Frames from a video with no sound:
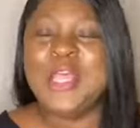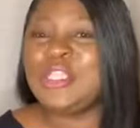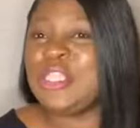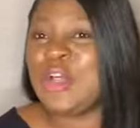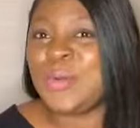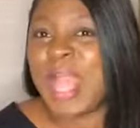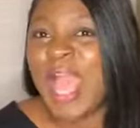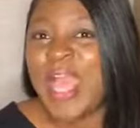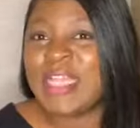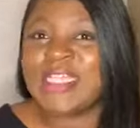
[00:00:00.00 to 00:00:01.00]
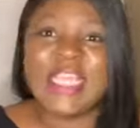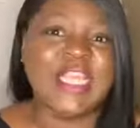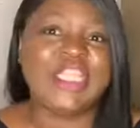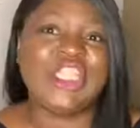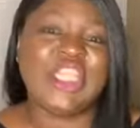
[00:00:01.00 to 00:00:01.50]
So guys,
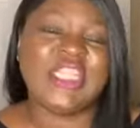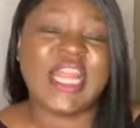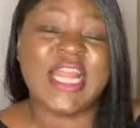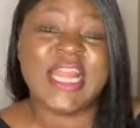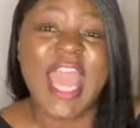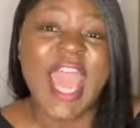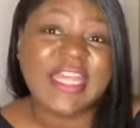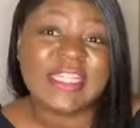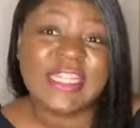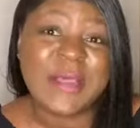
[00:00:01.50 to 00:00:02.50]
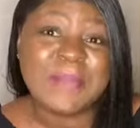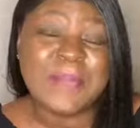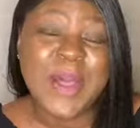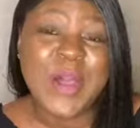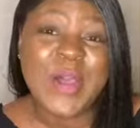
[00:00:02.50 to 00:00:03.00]
it is just that
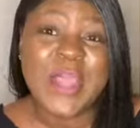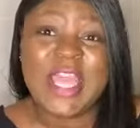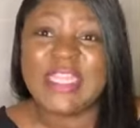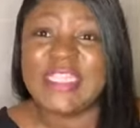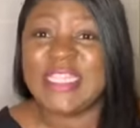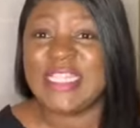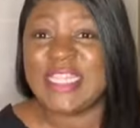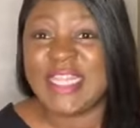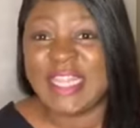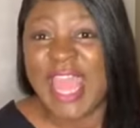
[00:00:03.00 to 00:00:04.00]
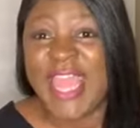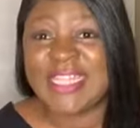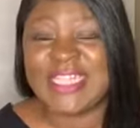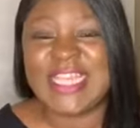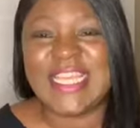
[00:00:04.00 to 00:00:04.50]
simple. It is just
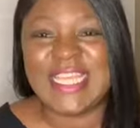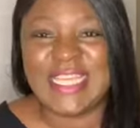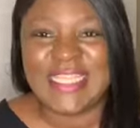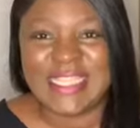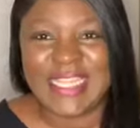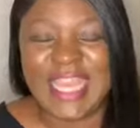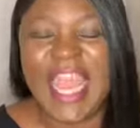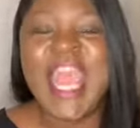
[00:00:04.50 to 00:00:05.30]
that easy.